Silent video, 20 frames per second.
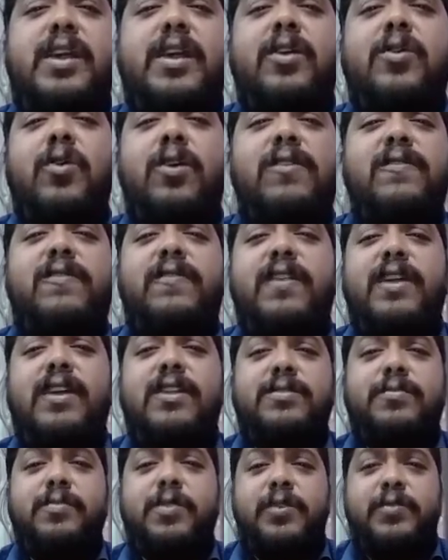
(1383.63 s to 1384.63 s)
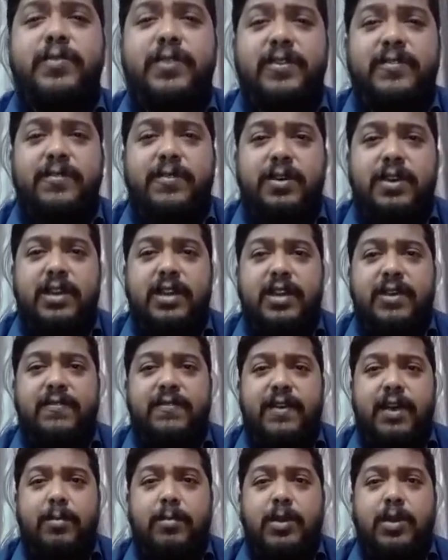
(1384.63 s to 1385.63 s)
conflicts between work and
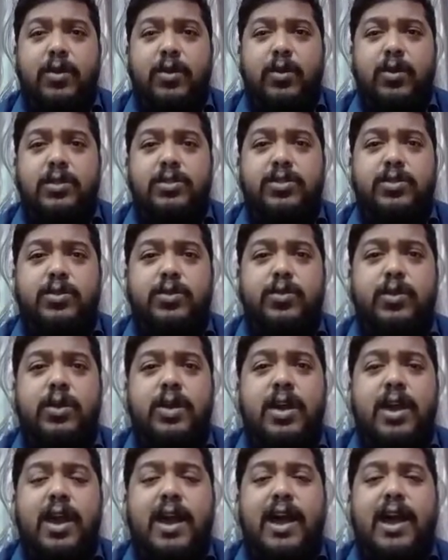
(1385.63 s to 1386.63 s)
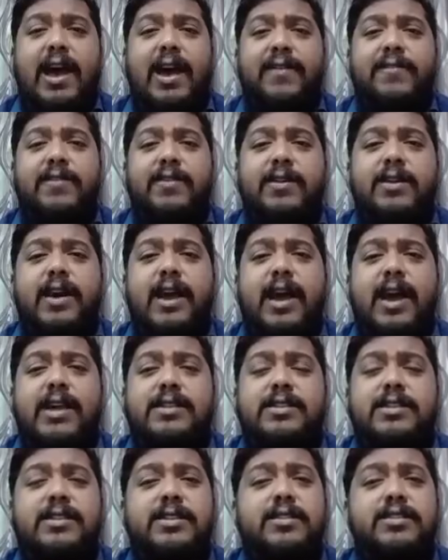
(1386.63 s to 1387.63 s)
family also
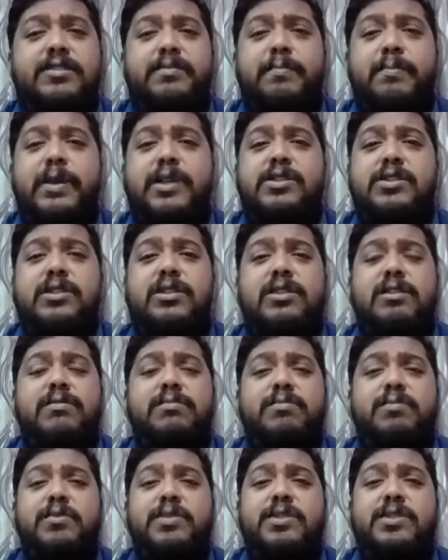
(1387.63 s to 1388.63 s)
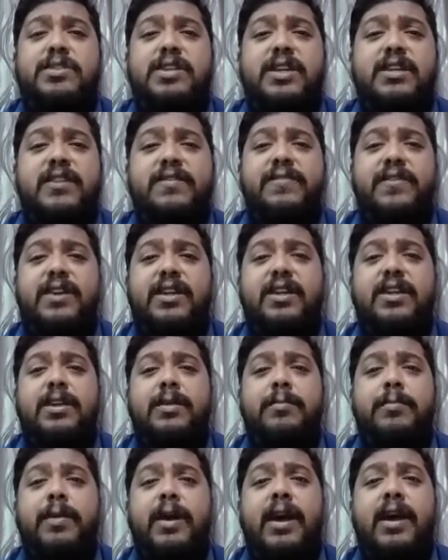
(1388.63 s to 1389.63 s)
has a special significant
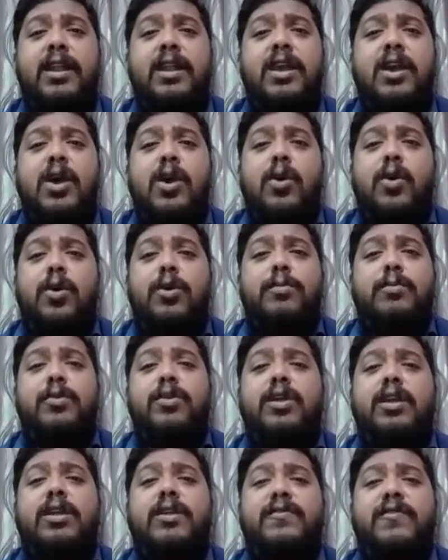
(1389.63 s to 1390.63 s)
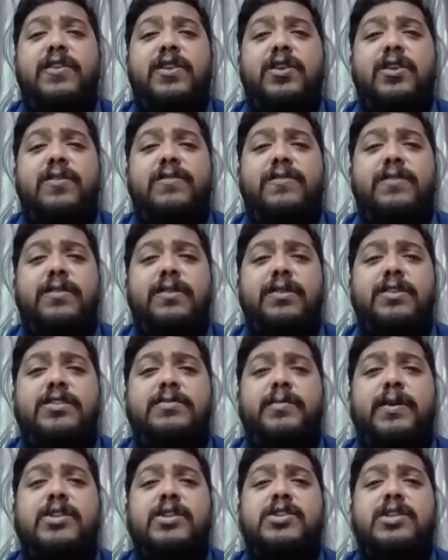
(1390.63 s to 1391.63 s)
impact on productivity of work,
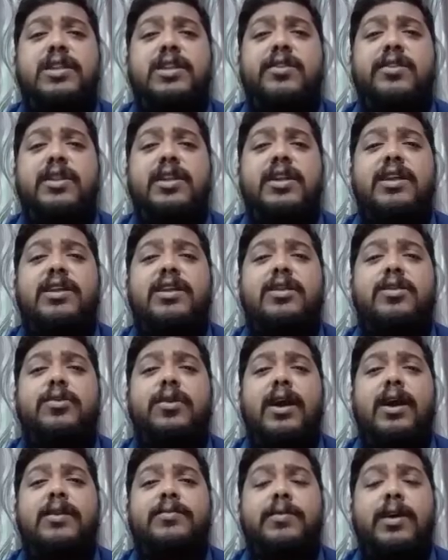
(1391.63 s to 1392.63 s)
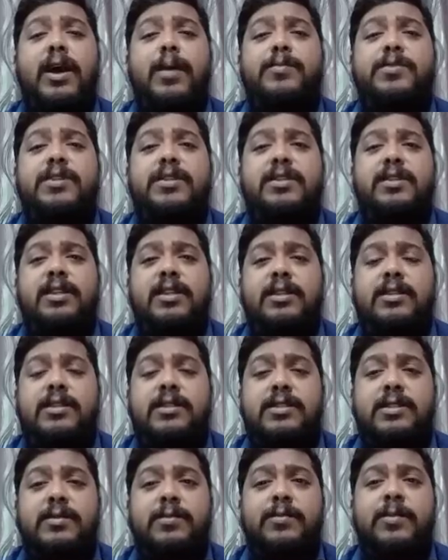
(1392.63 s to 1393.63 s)
especially related to
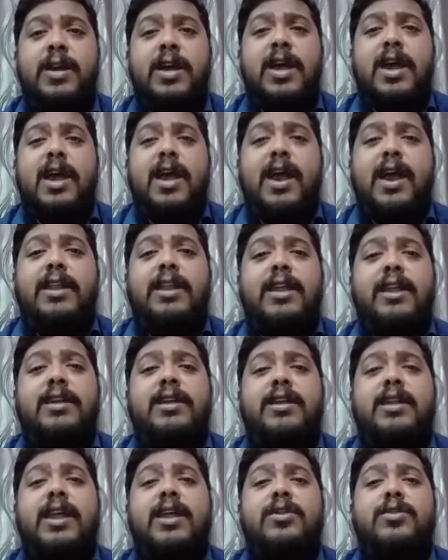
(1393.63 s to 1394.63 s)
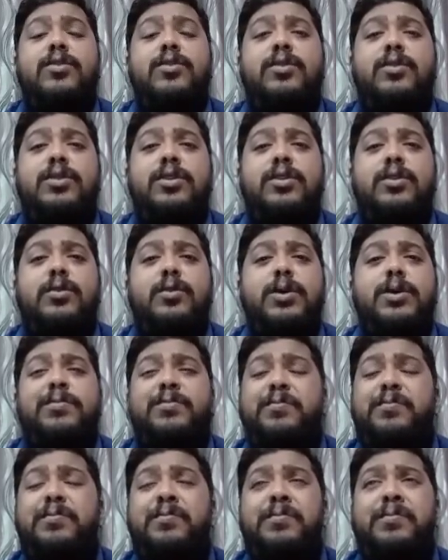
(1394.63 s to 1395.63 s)
absenteeism and intent to turnover.
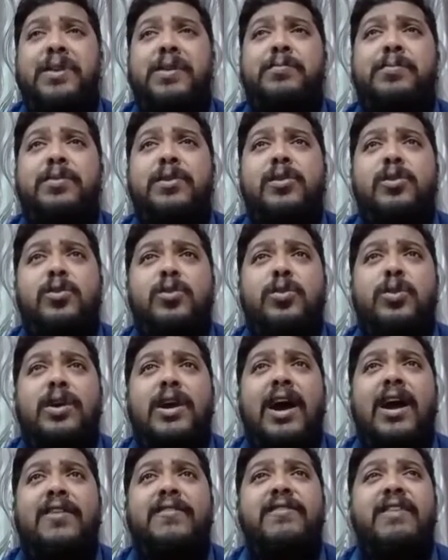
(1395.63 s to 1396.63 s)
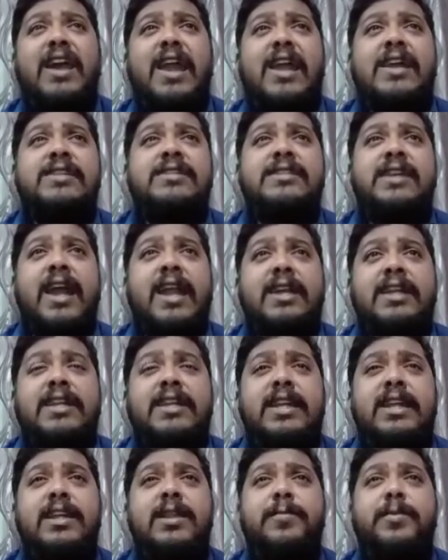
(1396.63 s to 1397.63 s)
People who have anxiety
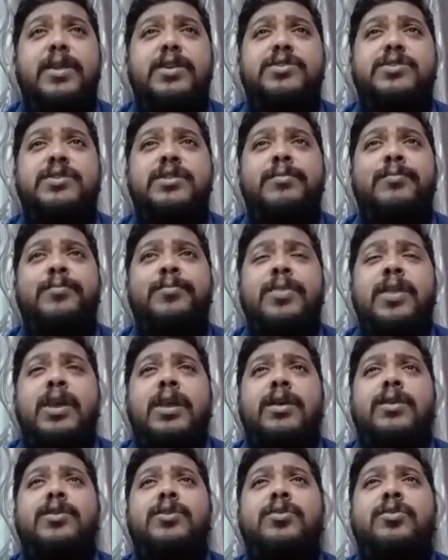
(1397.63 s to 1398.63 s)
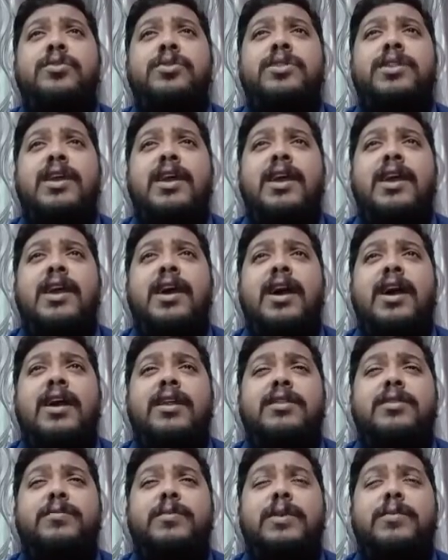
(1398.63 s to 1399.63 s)
and depression, they are
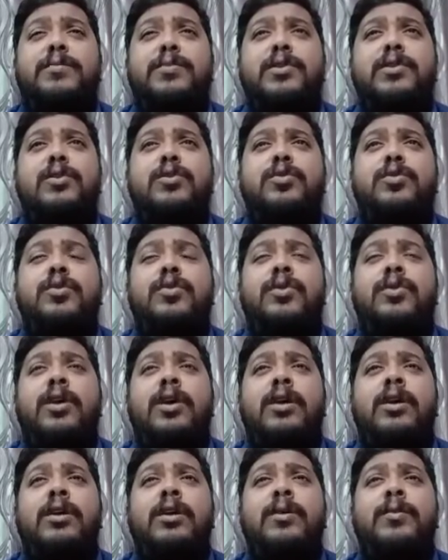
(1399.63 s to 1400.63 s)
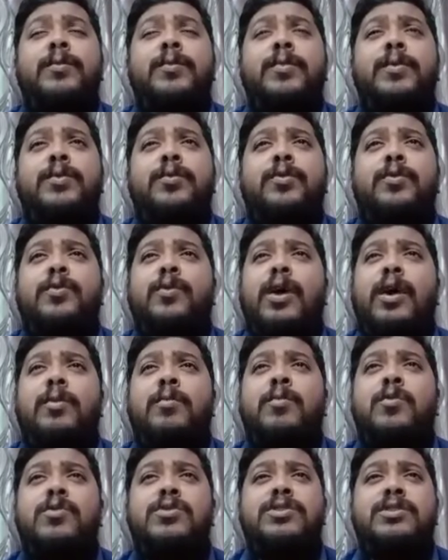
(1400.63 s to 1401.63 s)
the people who are
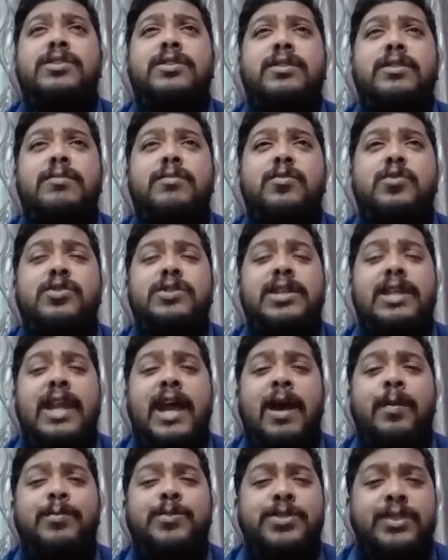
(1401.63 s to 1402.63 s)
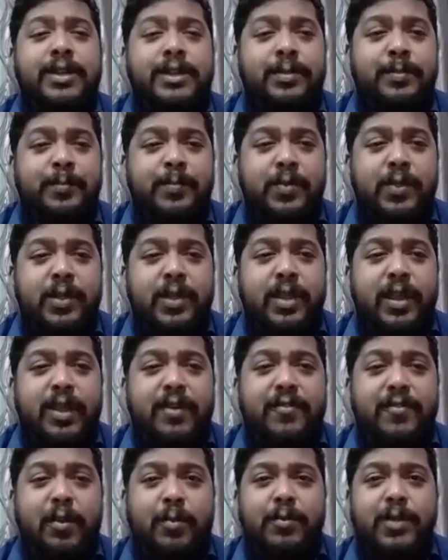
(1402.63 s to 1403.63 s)
mostly absent
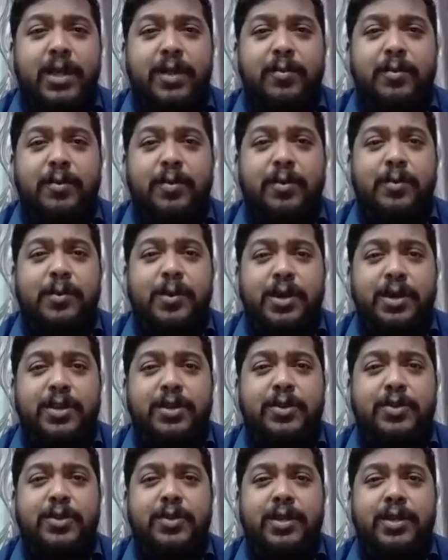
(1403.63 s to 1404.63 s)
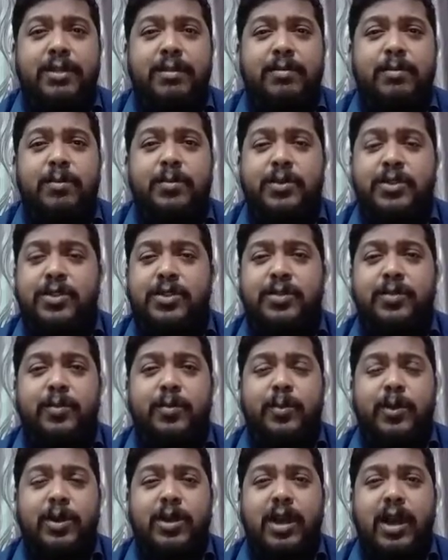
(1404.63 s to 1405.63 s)
from their work during
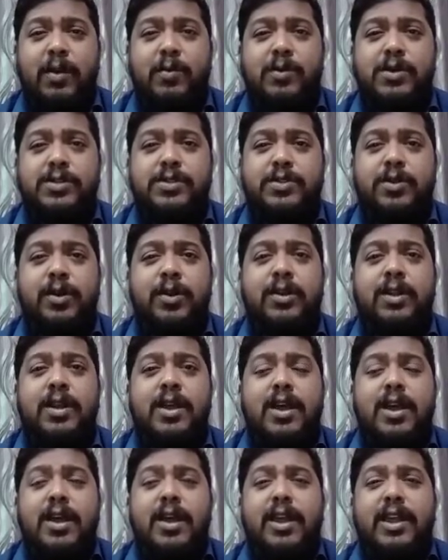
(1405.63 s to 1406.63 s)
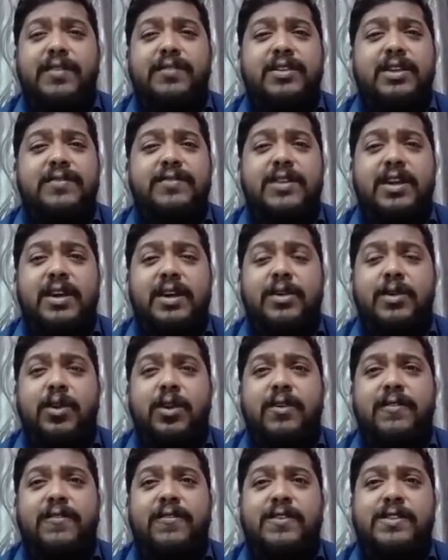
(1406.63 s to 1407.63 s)
work hours, or even if they are
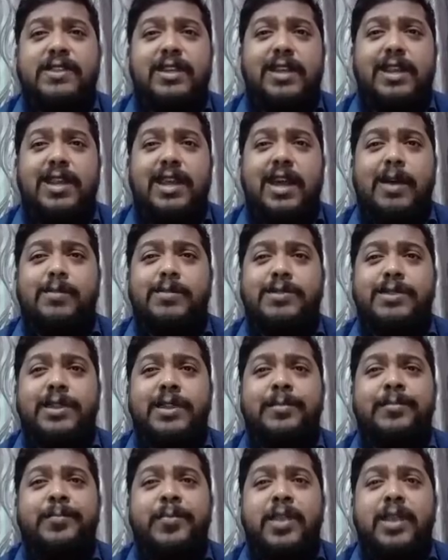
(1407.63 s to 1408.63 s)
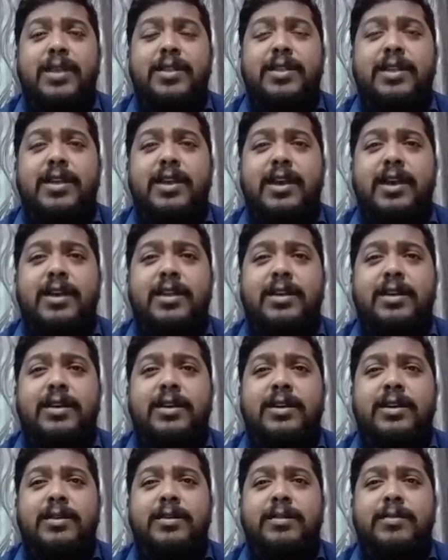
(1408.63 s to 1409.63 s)
not physically absent, they
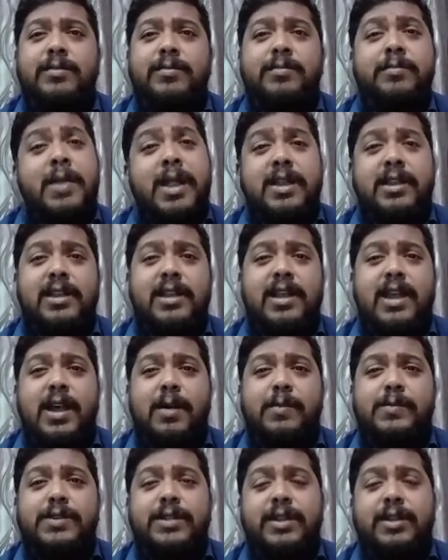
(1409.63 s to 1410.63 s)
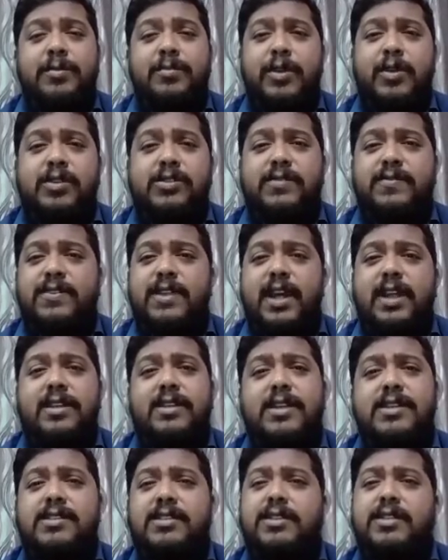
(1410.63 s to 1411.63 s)
are mentally absent, and because of that
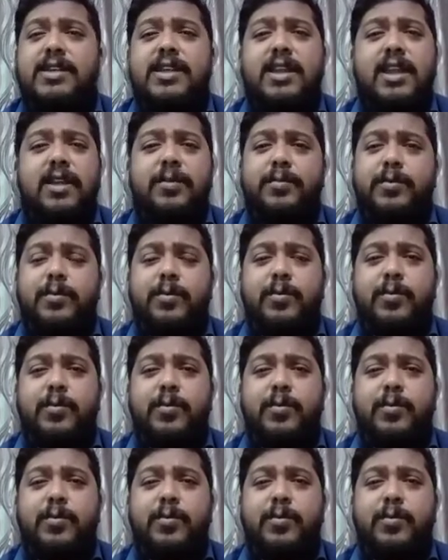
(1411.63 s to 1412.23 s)
there's a direct